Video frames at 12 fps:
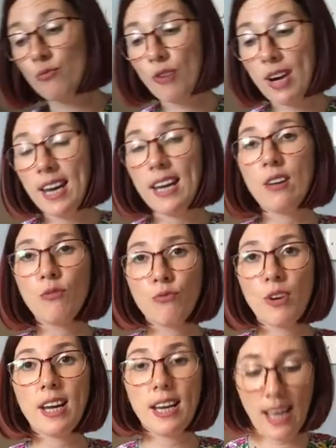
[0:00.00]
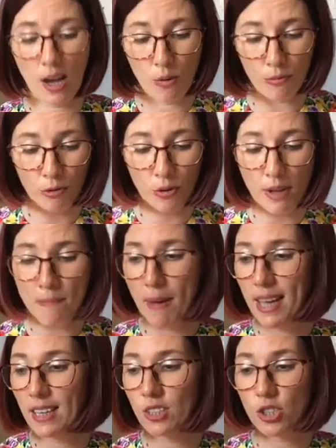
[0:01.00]
really, really helpful. It
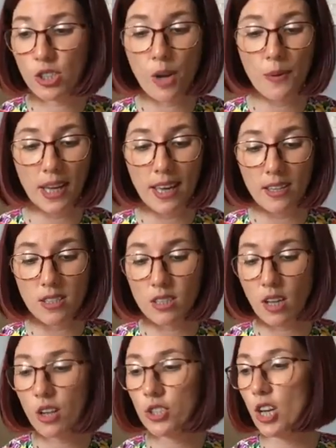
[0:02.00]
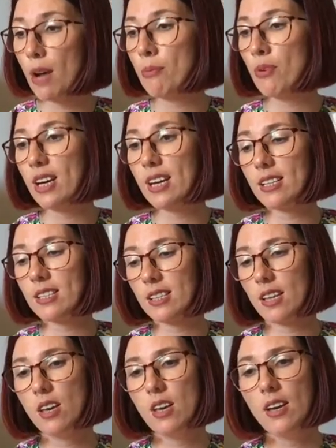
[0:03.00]
made sewing it such a breeze.
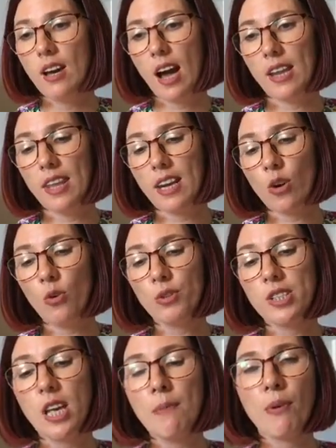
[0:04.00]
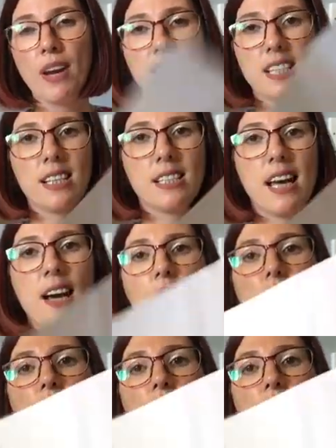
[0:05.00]
And then it also breaks it down